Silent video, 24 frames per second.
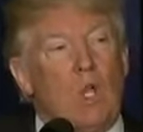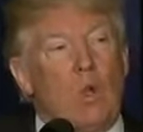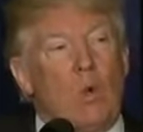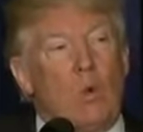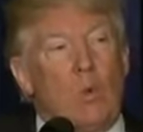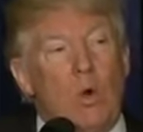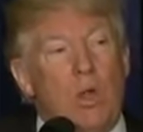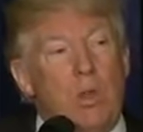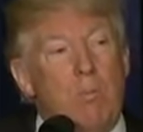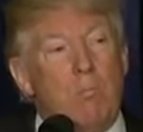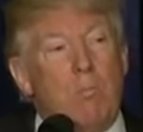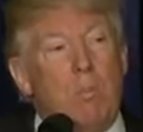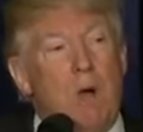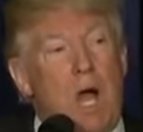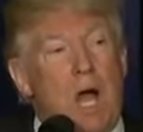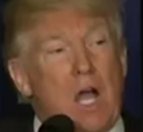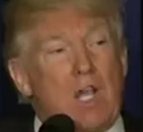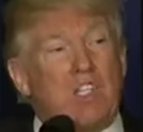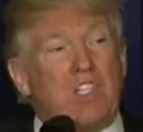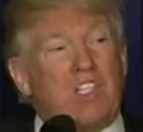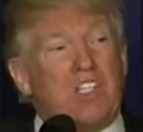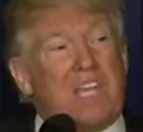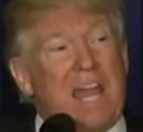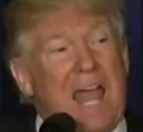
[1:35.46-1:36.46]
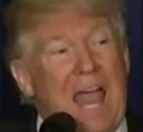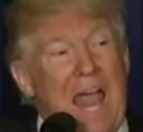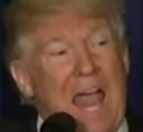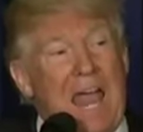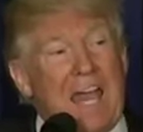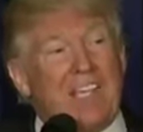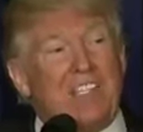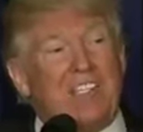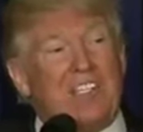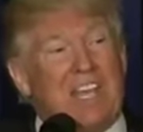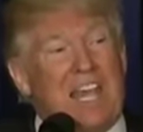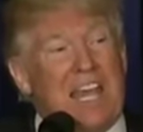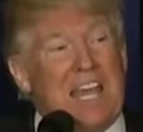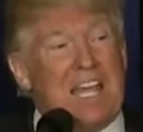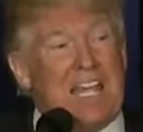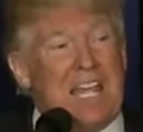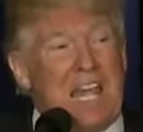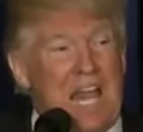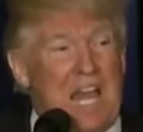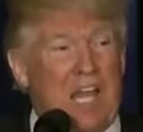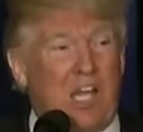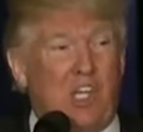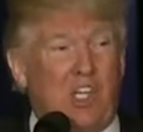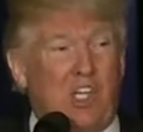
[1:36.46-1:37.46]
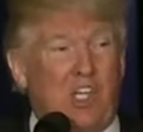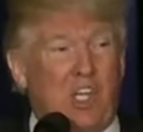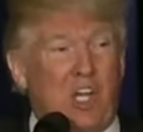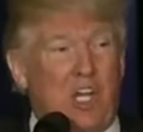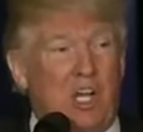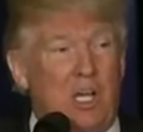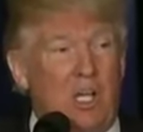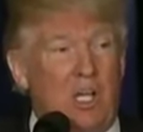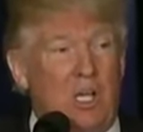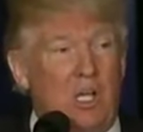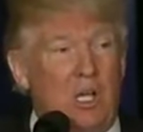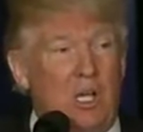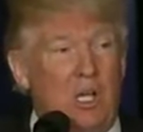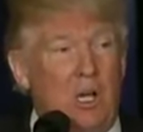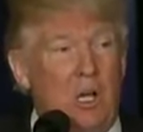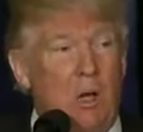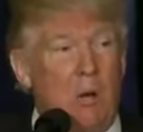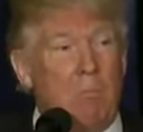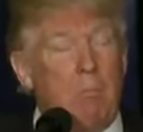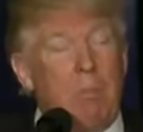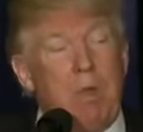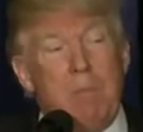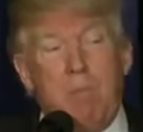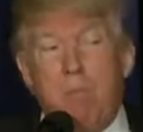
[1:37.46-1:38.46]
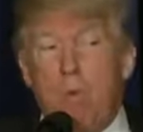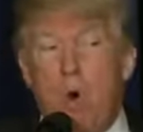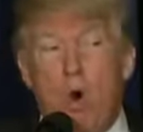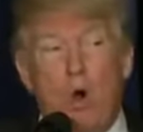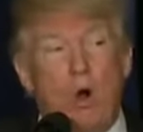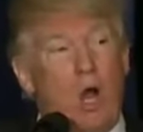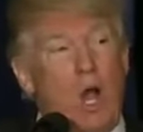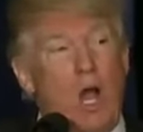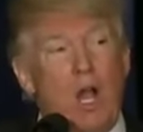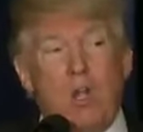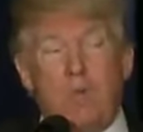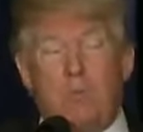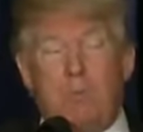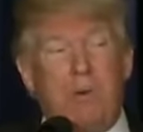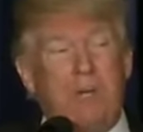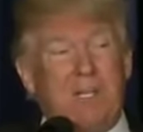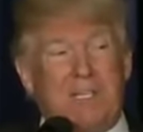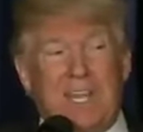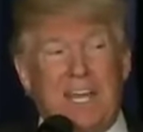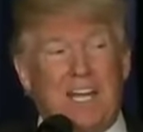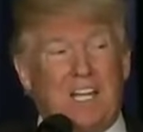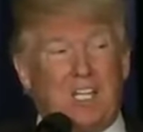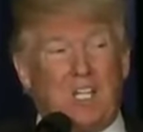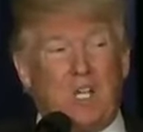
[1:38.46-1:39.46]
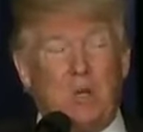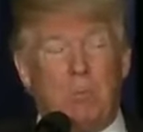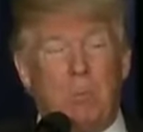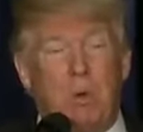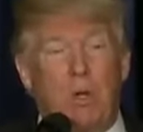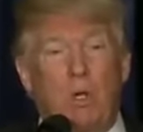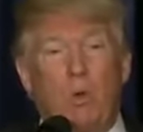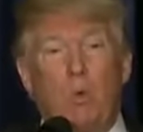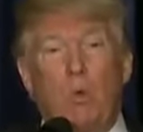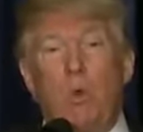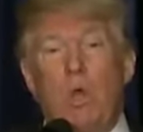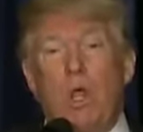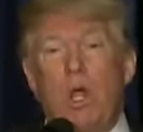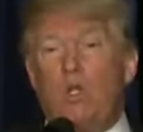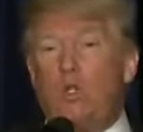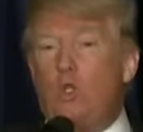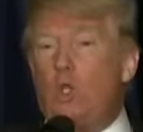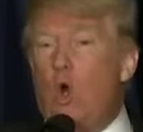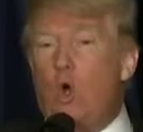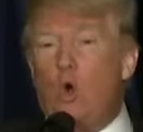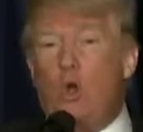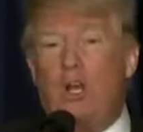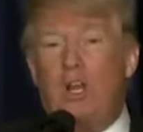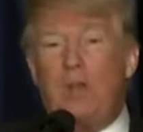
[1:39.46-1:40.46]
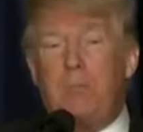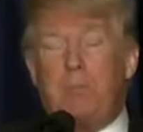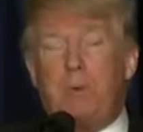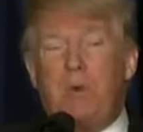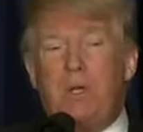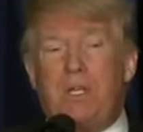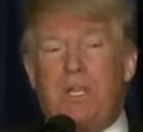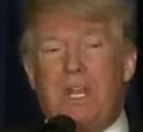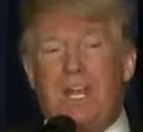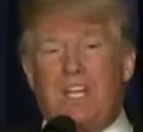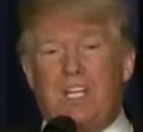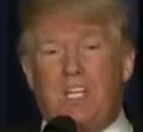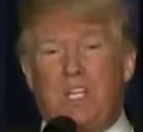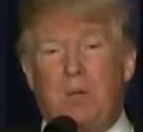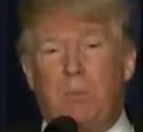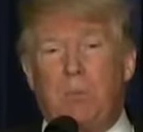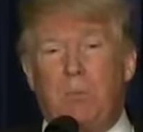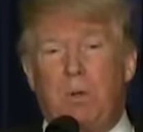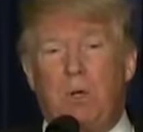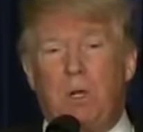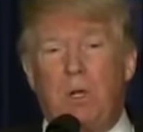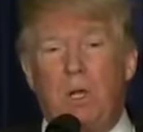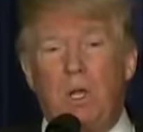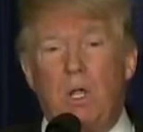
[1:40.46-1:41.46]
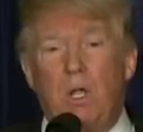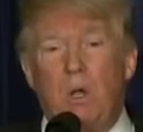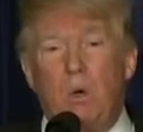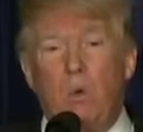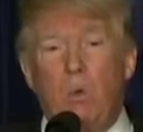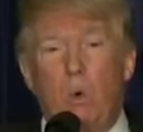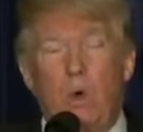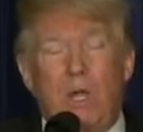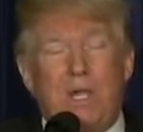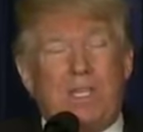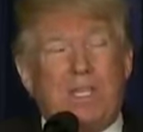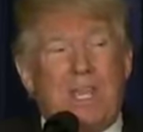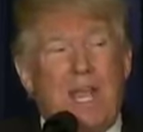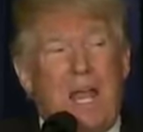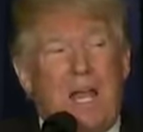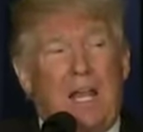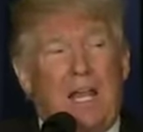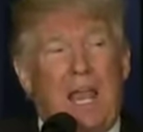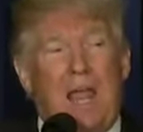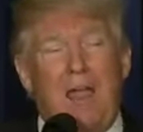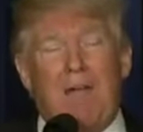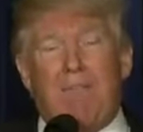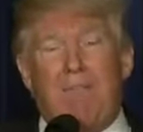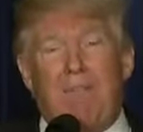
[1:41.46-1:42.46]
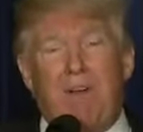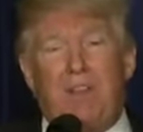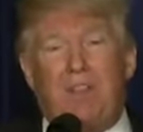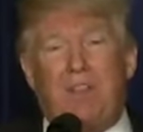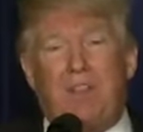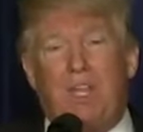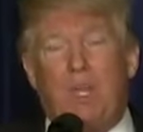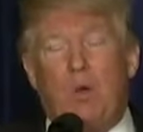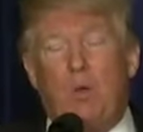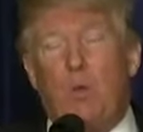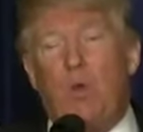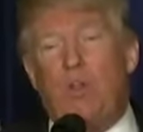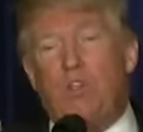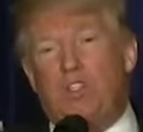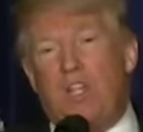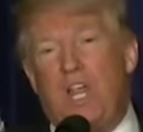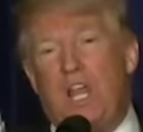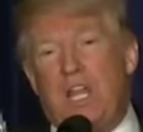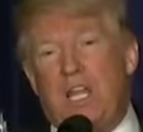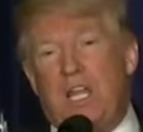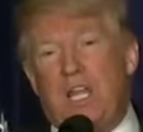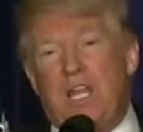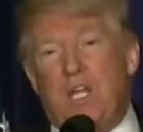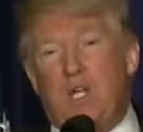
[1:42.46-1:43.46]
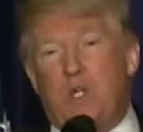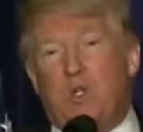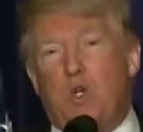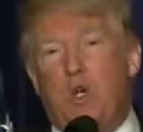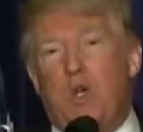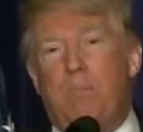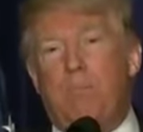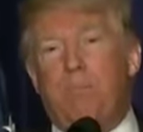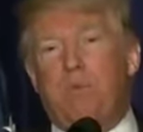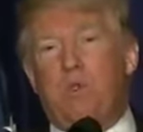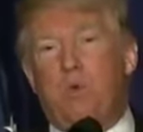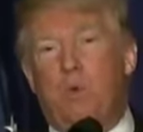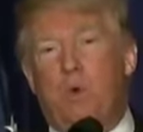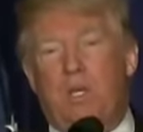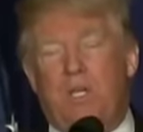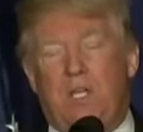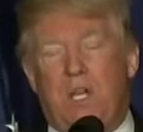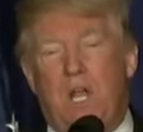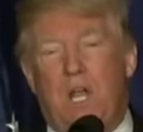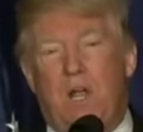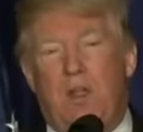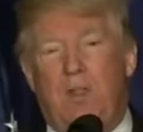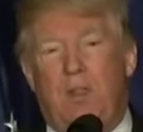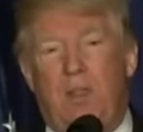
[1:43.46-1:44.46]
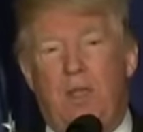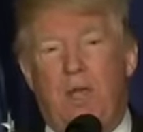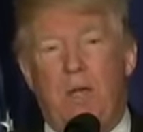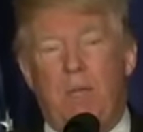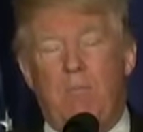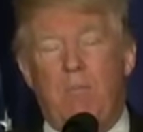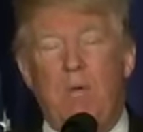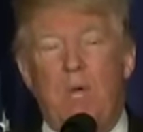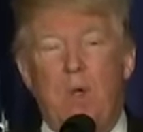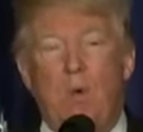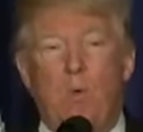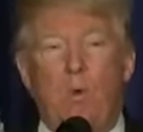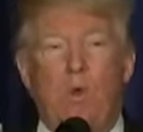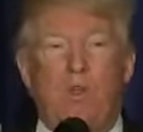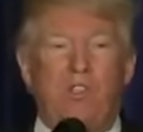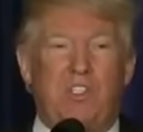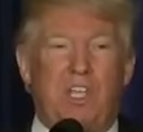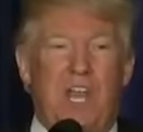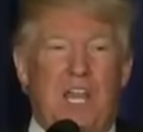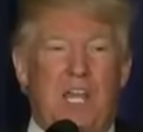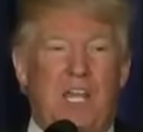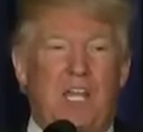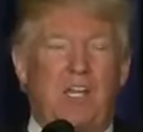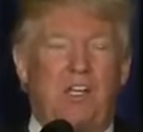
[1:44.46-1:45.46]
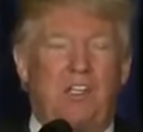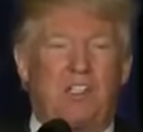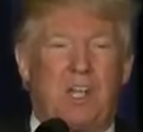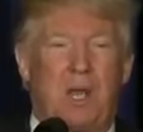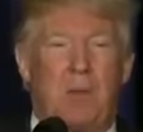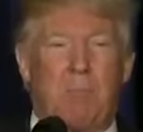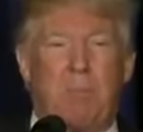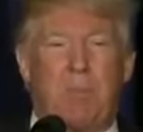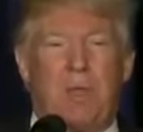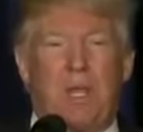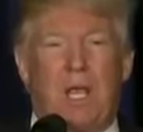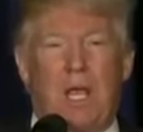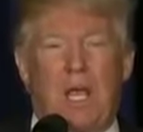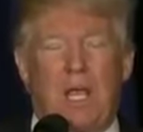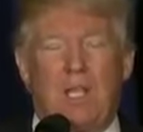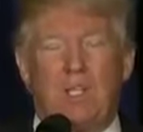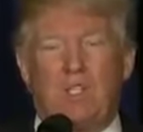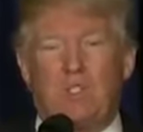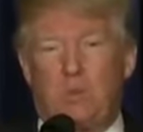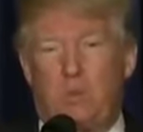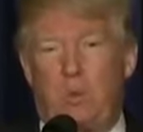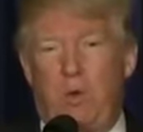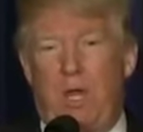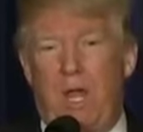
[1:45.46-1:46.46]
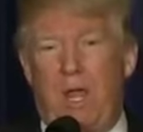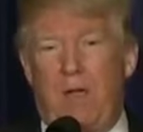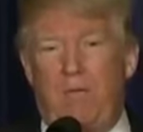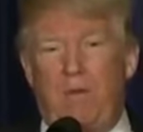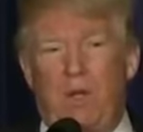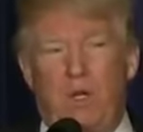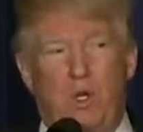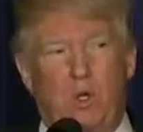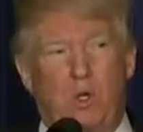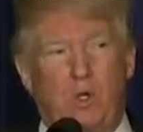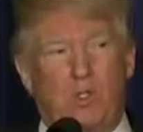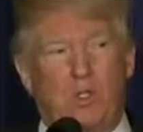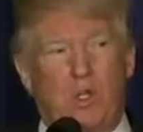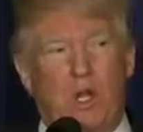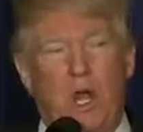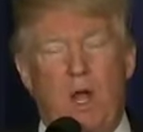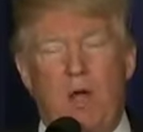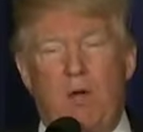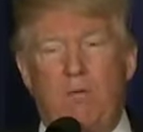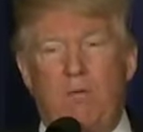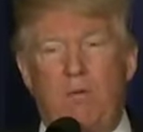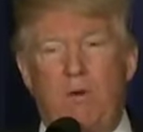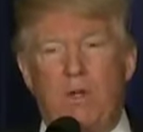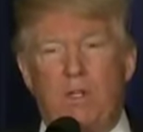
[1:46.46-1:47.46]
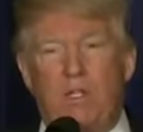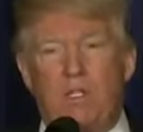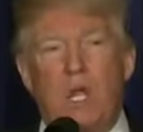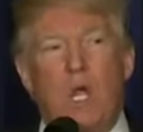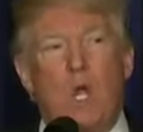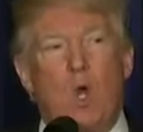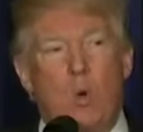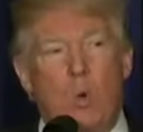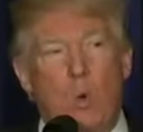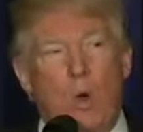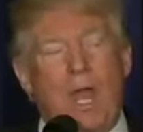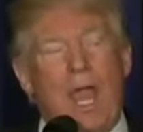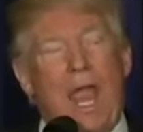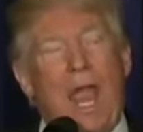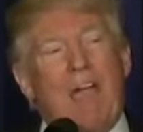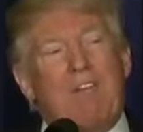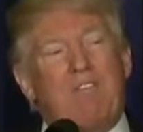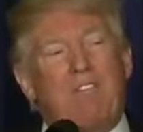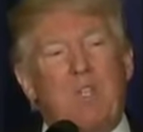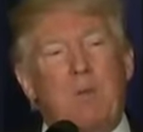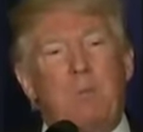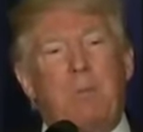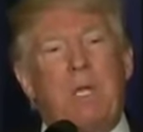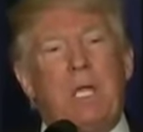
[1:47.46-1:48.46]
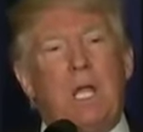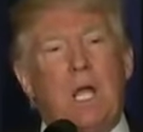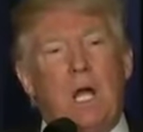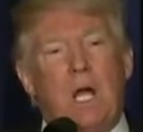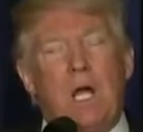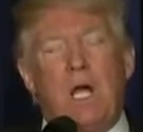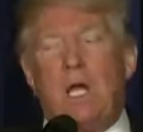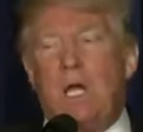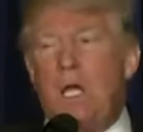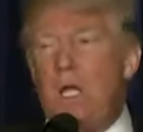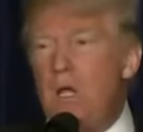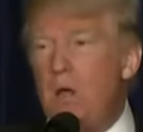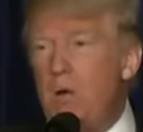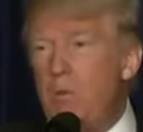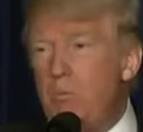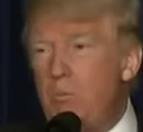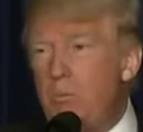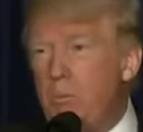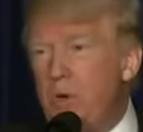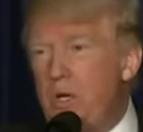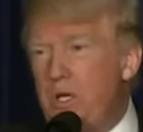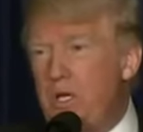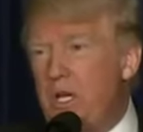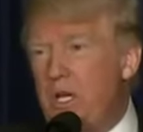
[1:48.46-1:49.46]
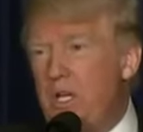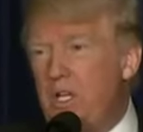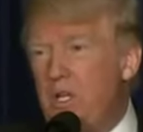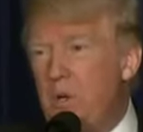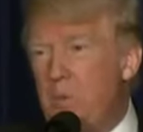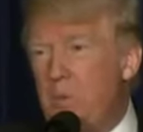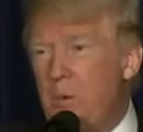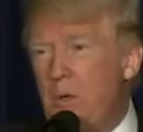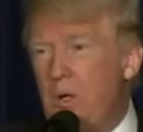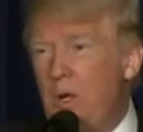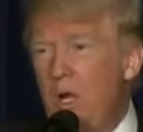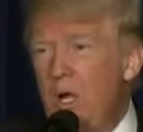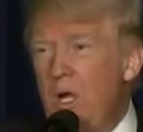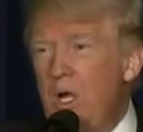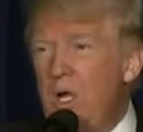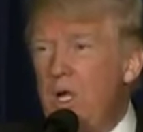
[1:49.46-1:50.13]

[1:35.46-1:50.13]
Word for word: We must, as a nation, be more unpredictable. We are totally predictable. We tell everything. We're sending troops, we tell them. We're sending something else, we have a news conference. We have to be unpredictable.